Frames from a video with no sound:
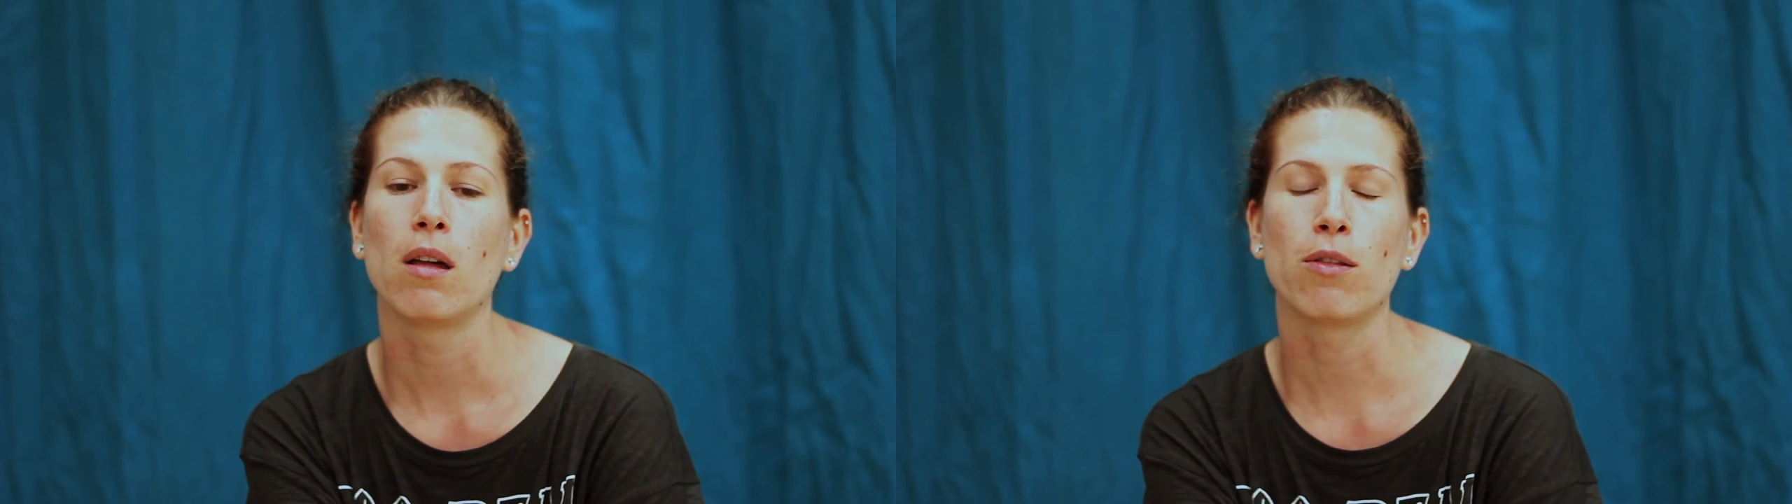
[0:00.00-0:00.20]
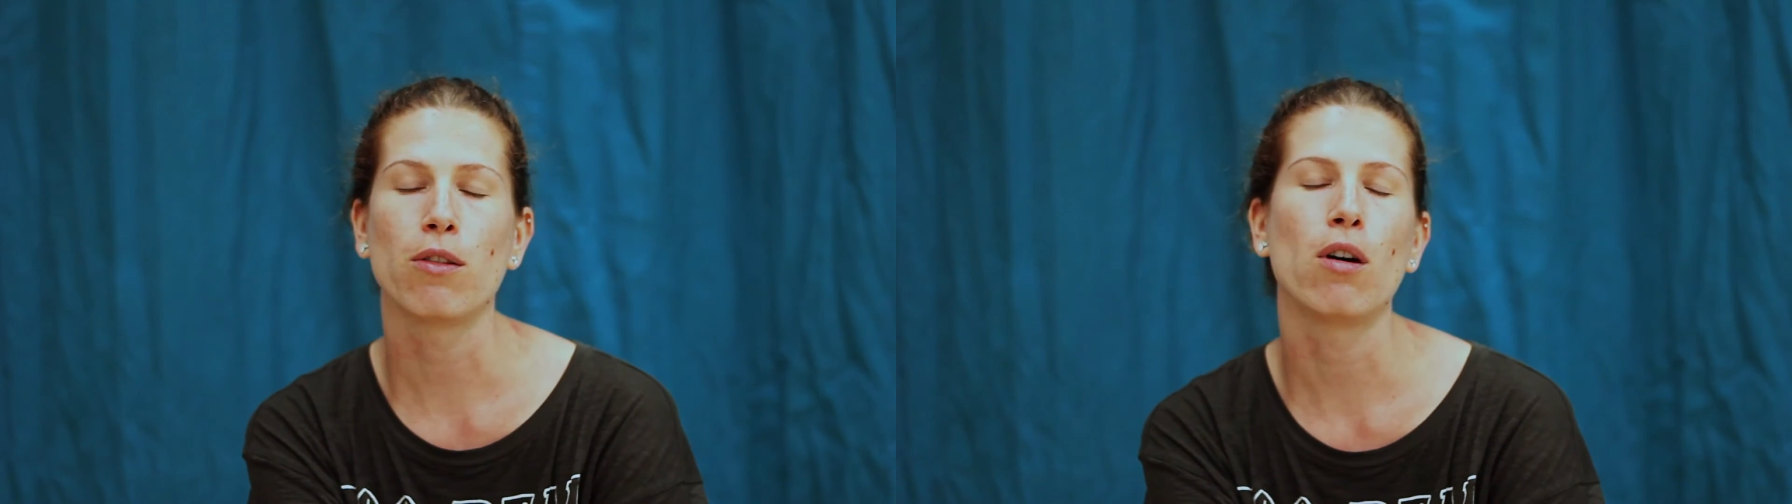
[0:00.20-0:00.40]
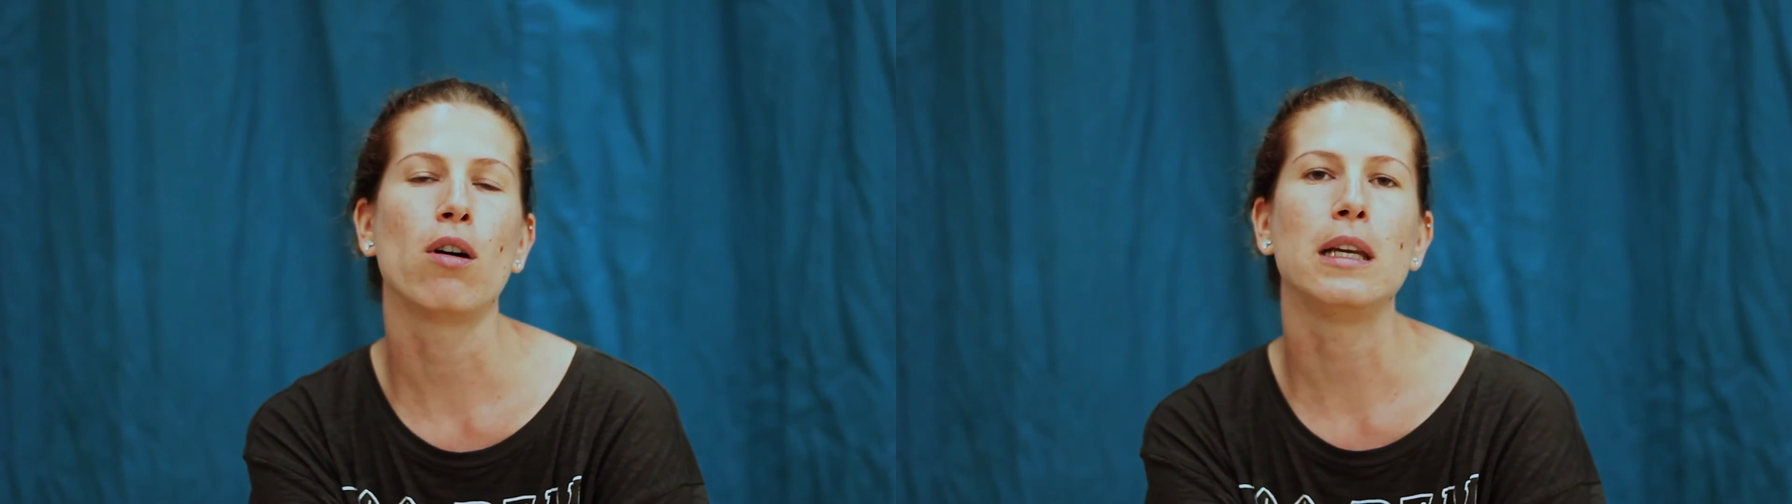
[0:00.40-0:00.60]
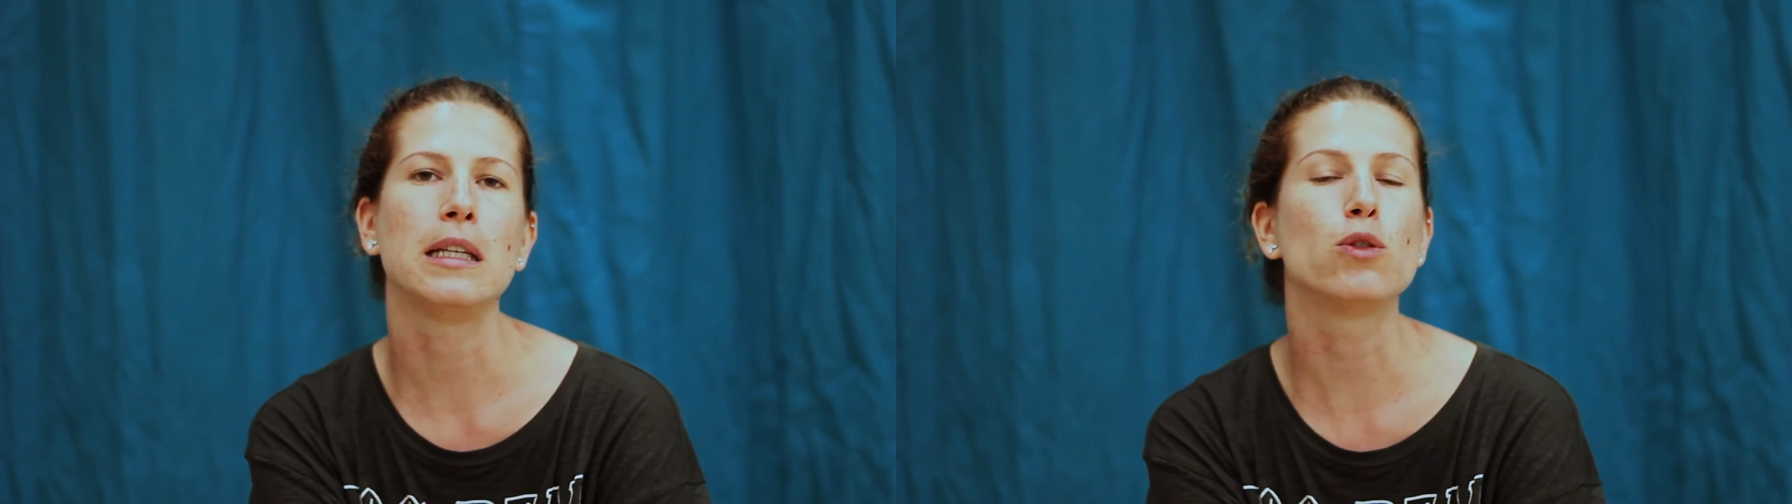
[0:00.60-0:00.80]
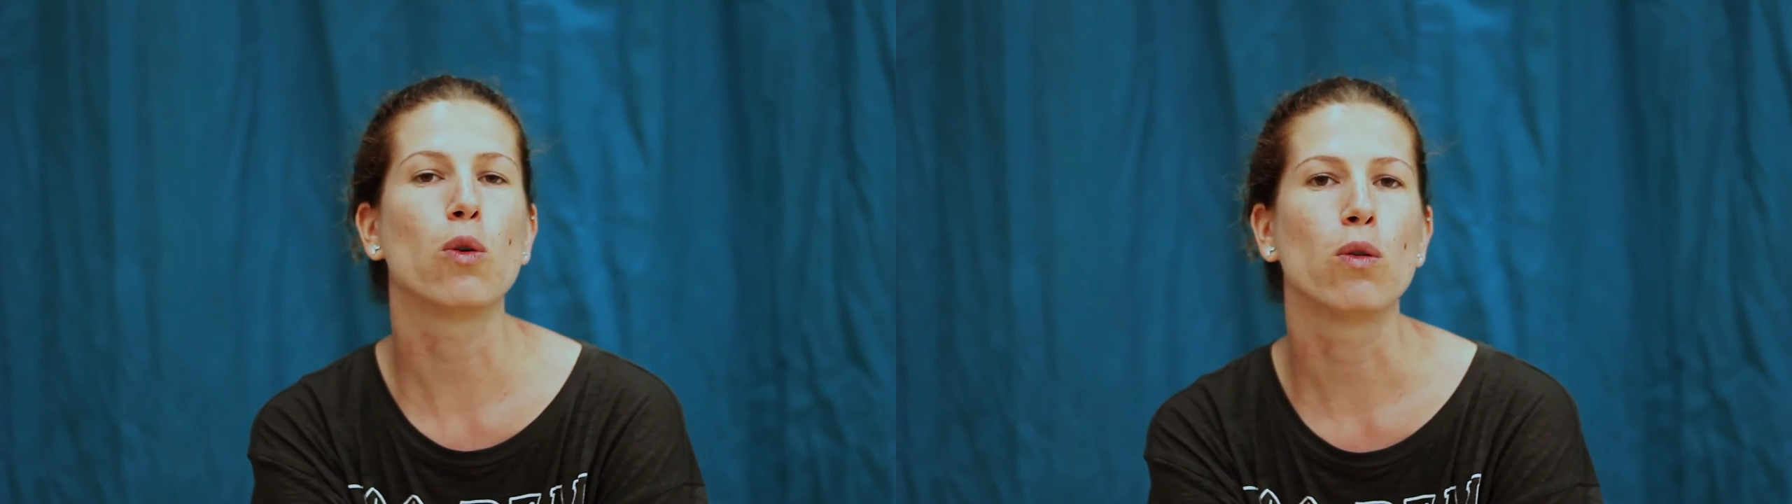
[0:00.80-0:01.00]
the
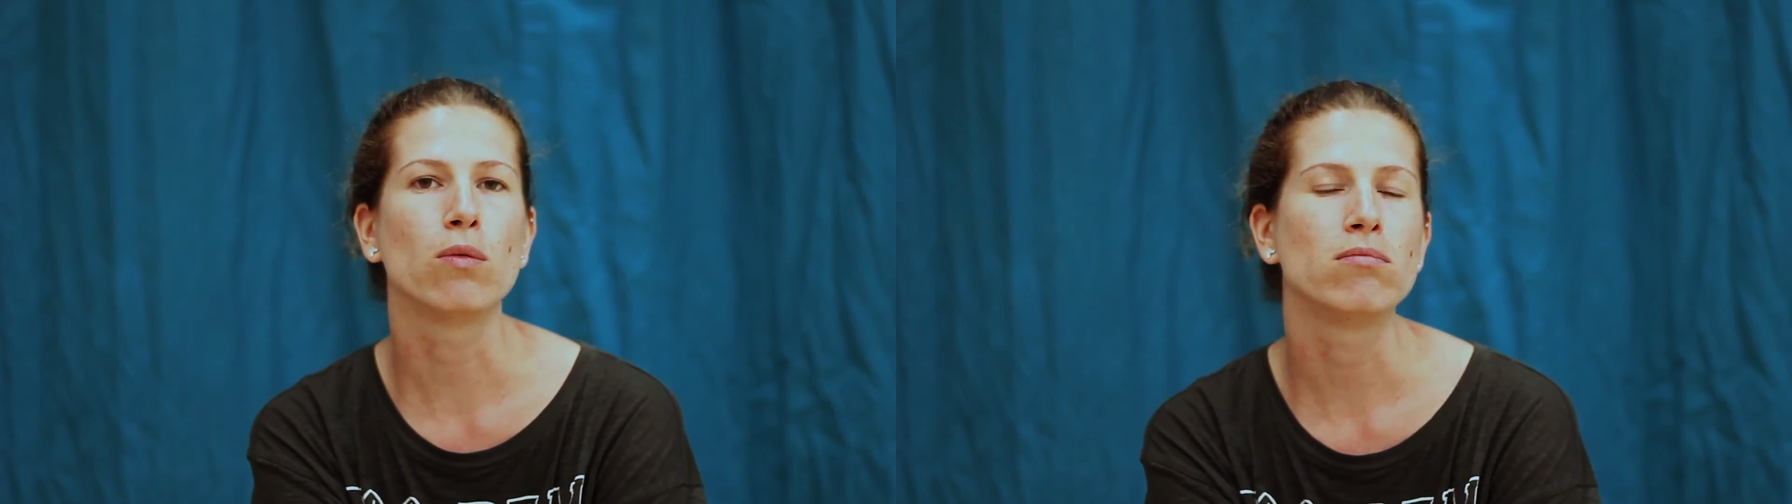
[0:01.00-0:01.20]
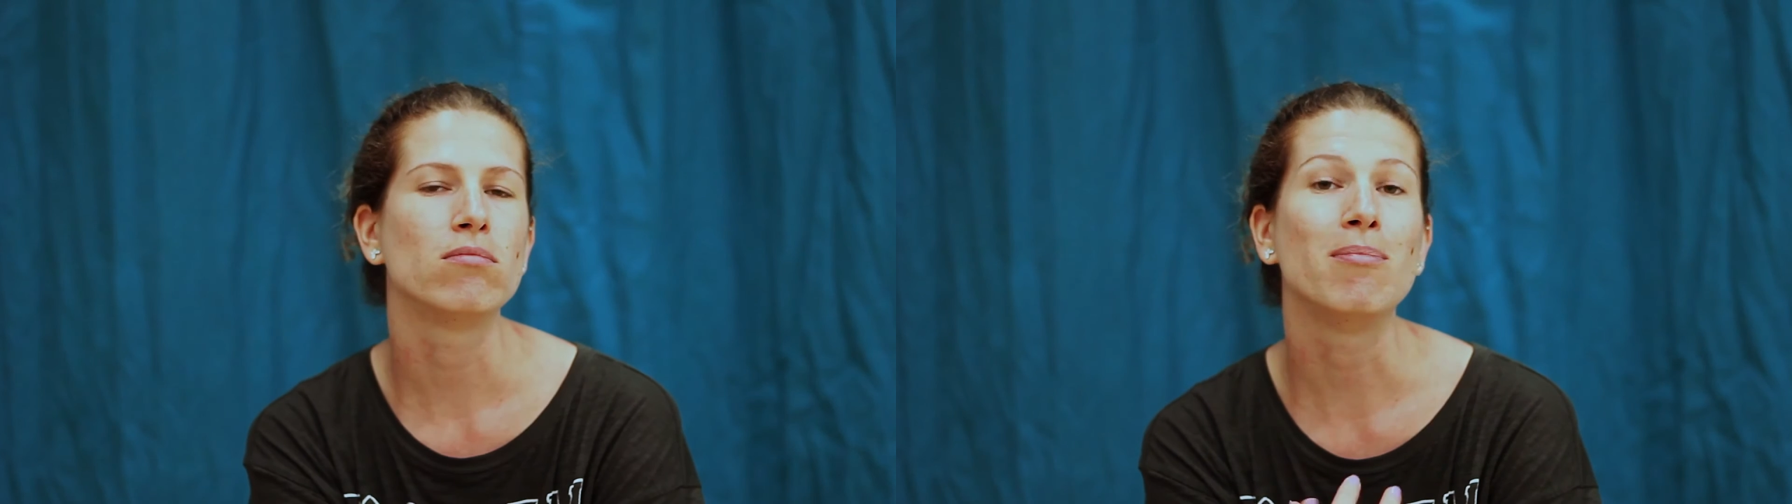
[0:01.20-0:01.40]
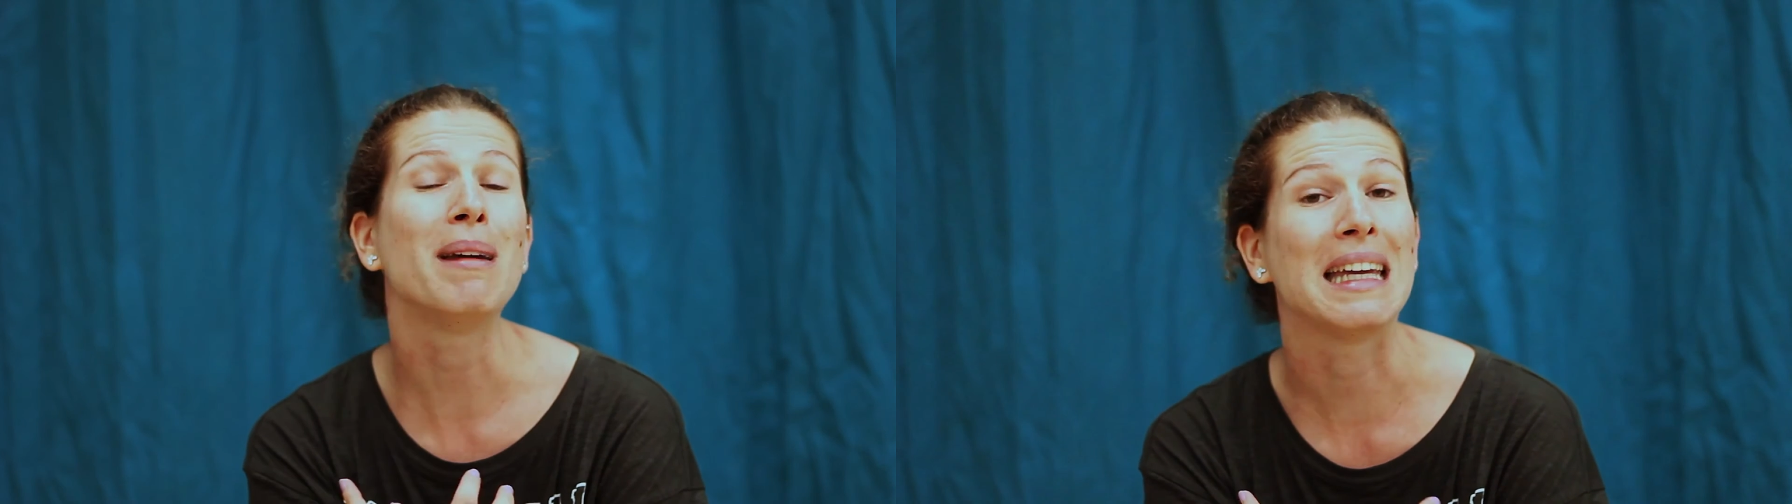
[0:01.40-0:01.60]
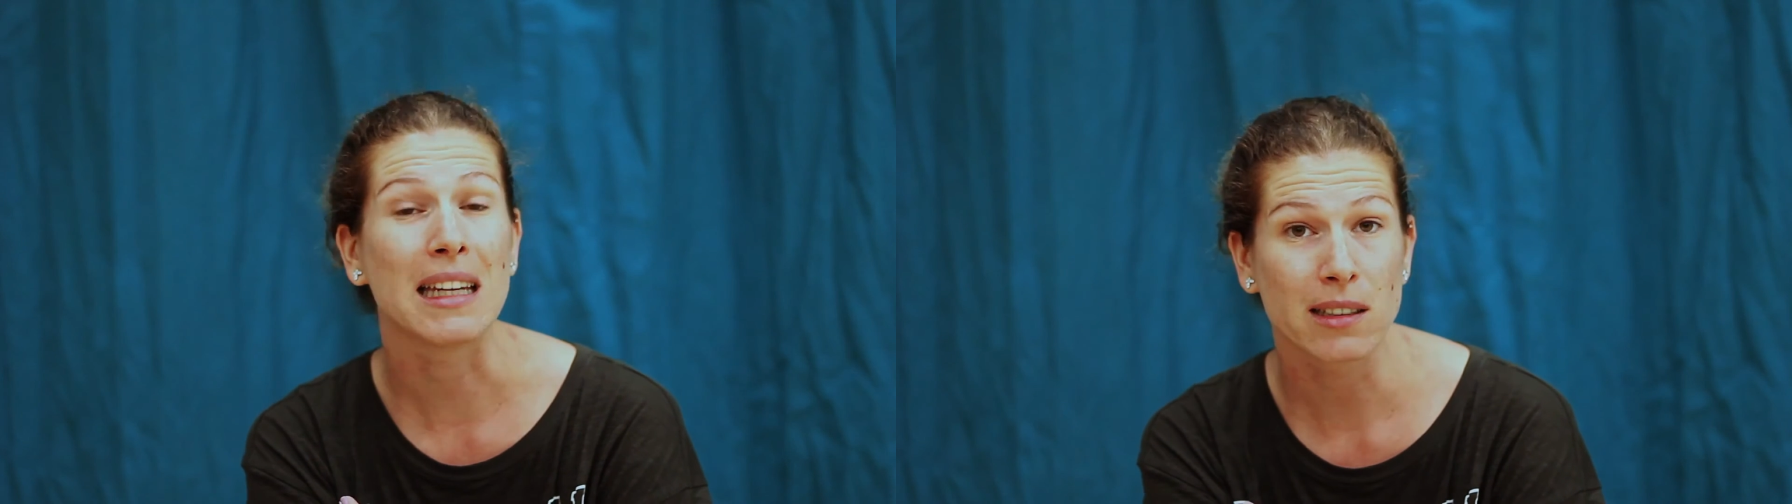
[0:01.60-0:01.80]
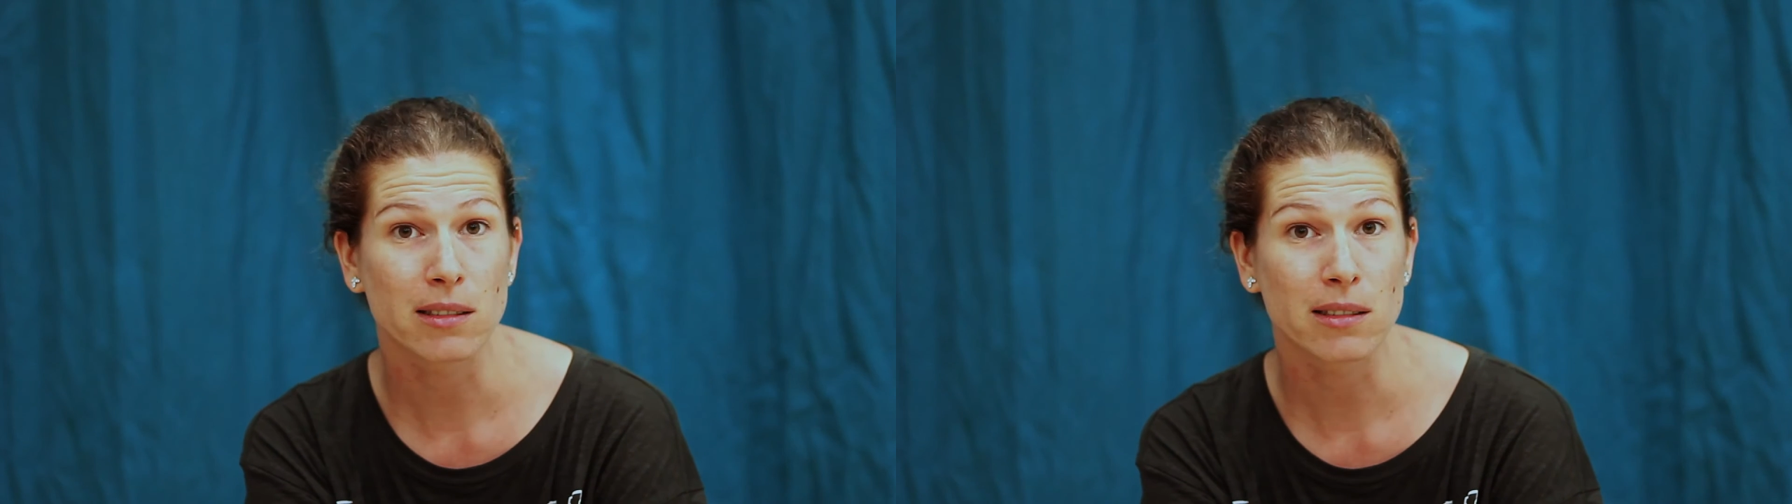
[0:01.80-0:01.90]
little me